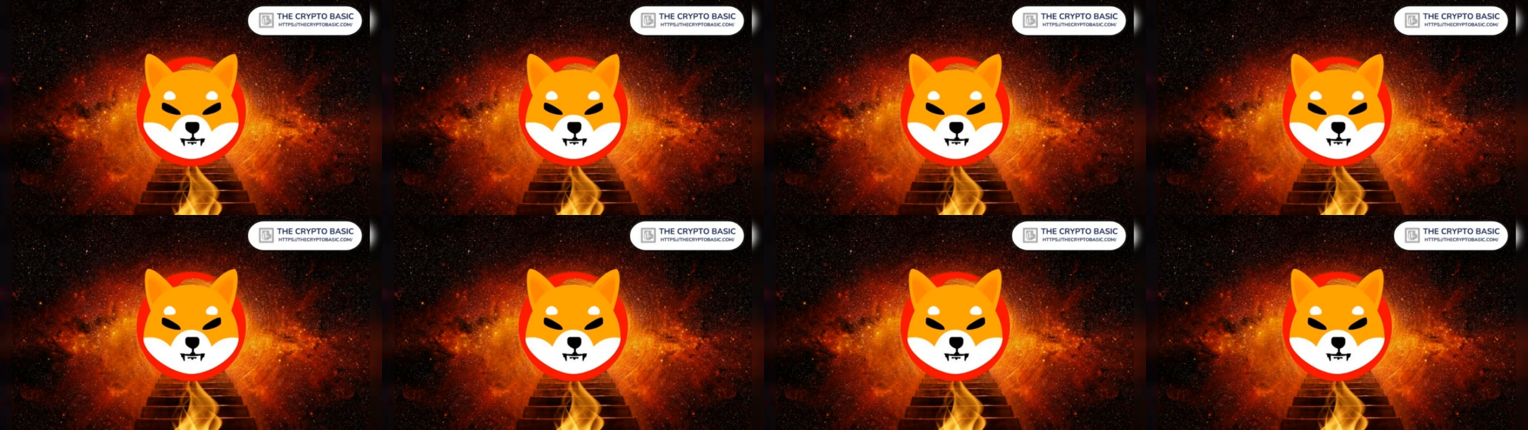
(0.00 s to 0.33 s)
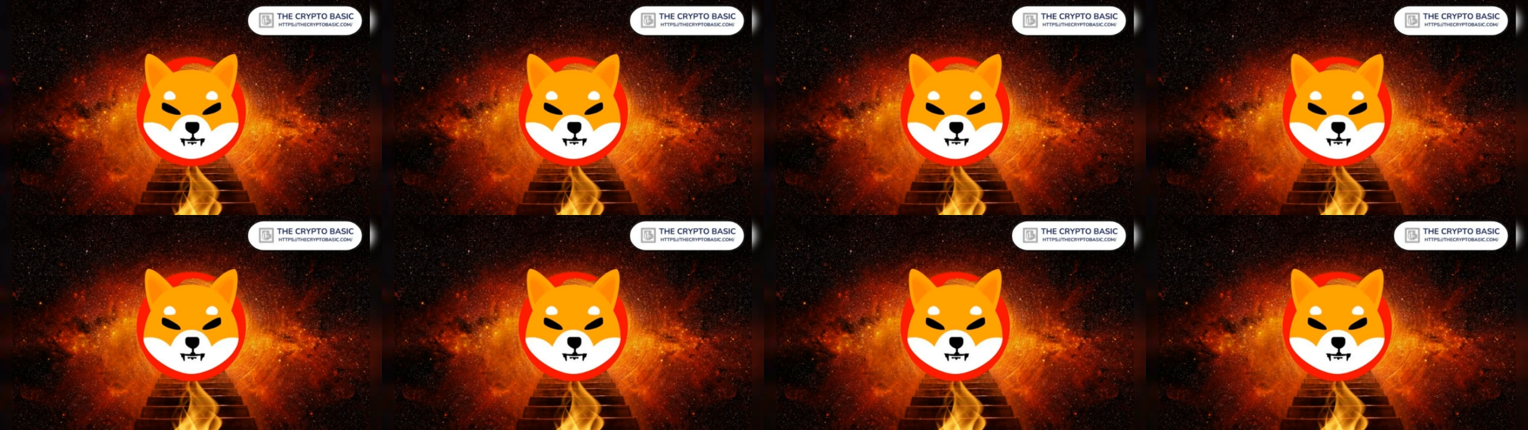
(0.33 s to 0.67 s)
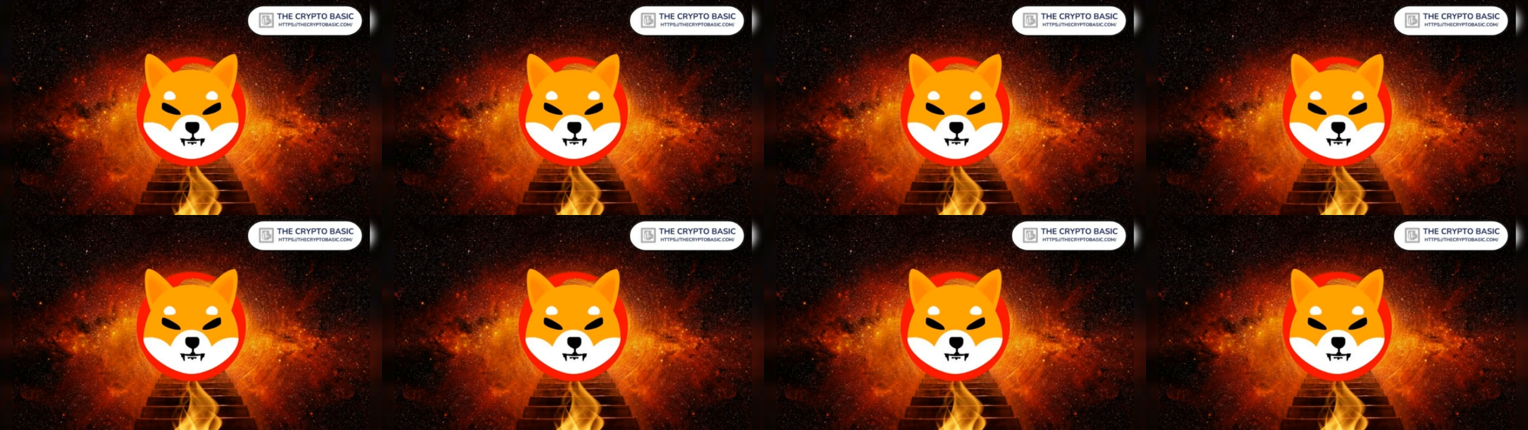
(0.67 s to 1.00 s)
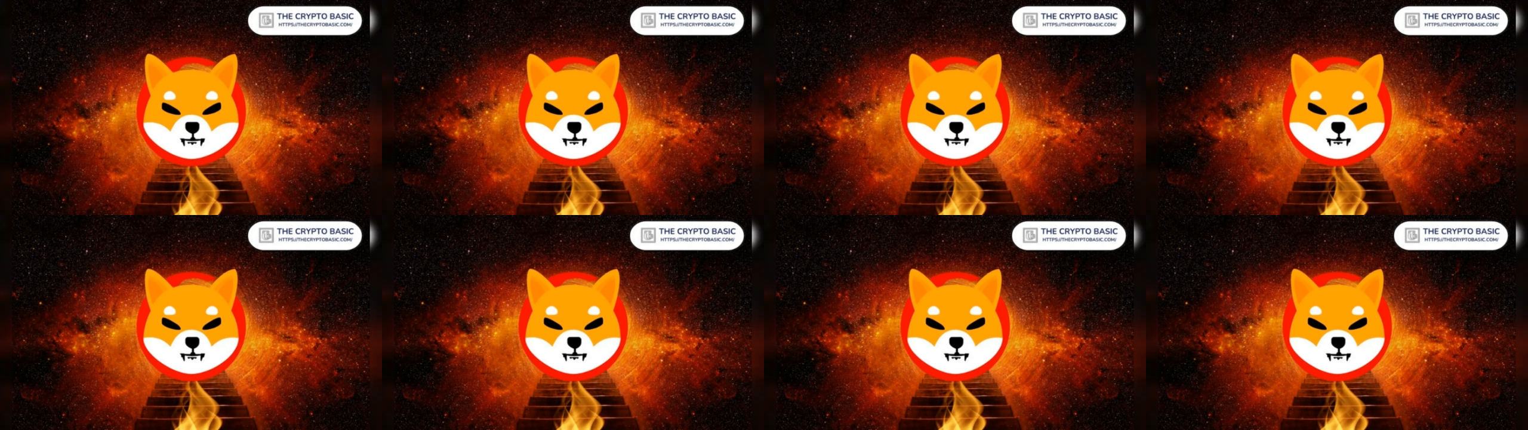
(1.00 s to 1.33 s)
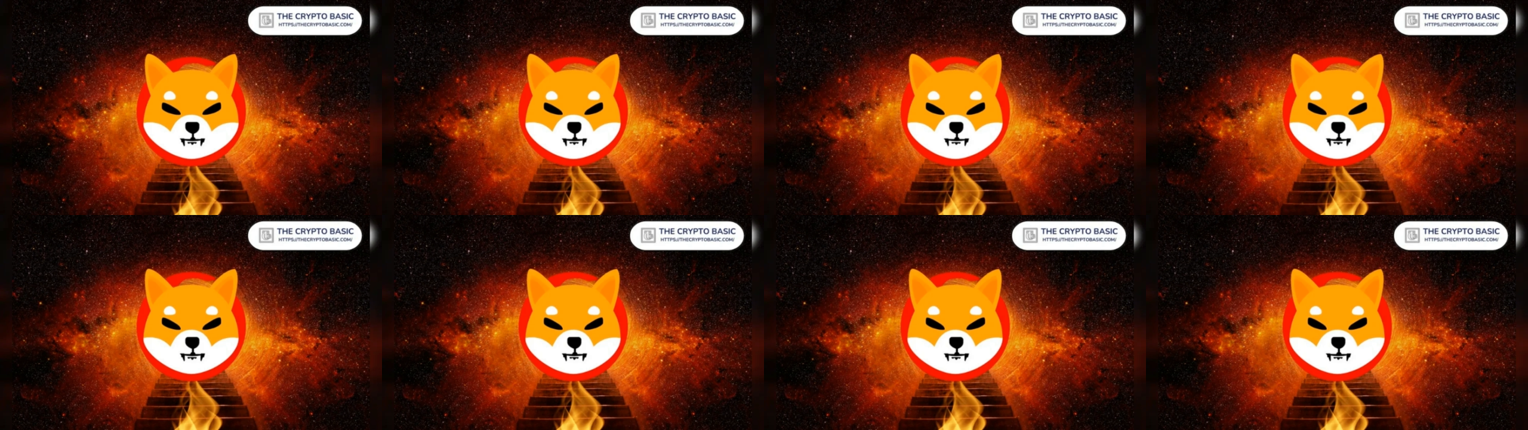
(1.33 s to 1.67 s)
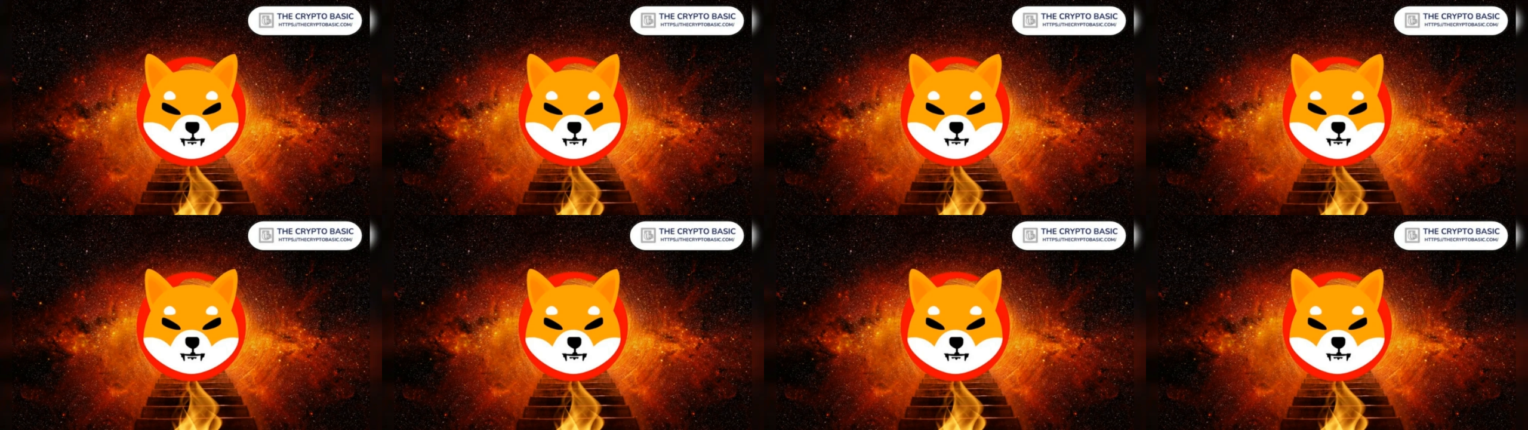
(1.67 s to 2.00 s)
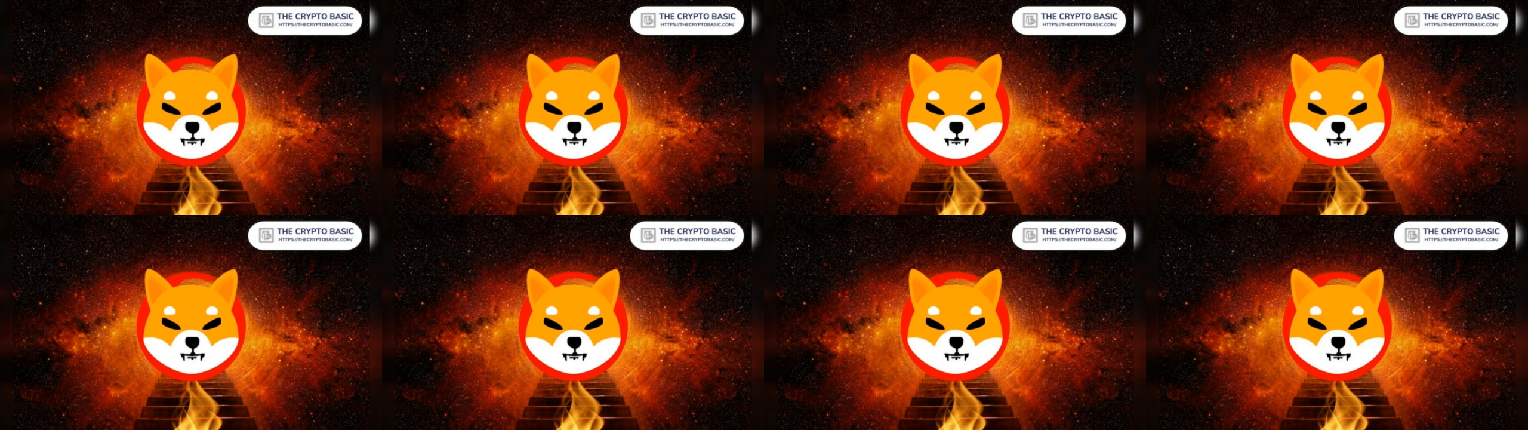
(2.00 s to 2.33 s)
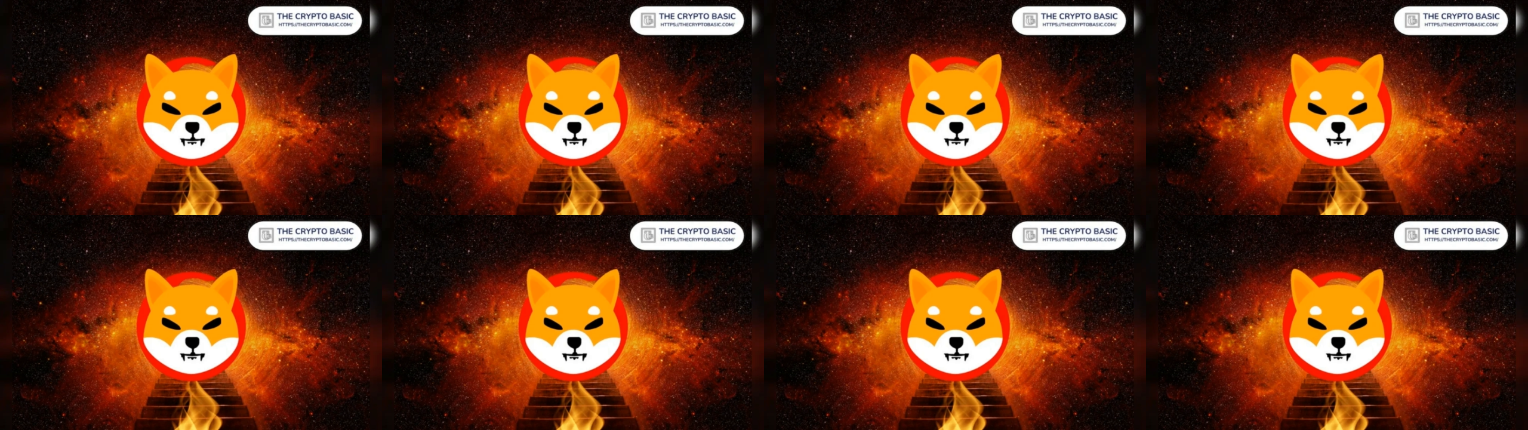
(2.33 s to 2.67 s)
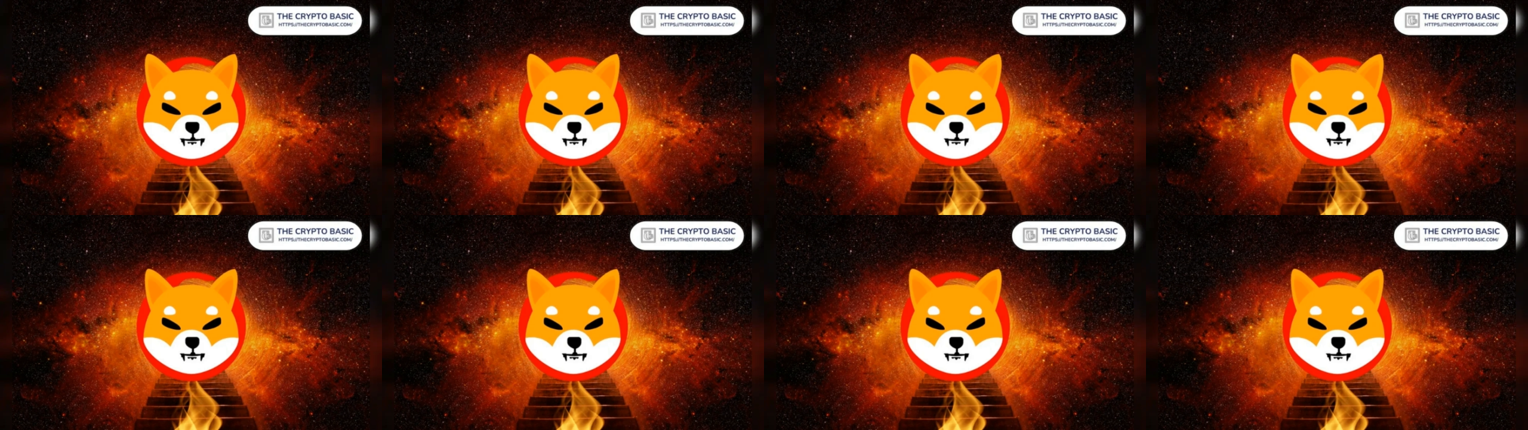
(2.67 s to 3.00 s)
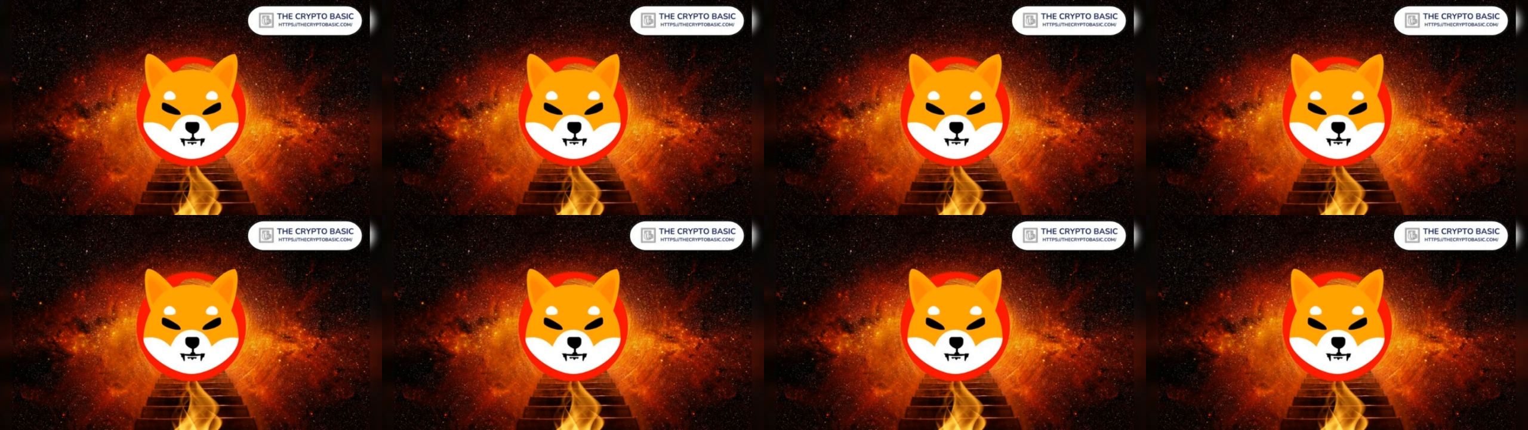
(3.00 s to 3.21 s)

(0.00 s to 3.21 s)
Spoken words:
(no speaker visible)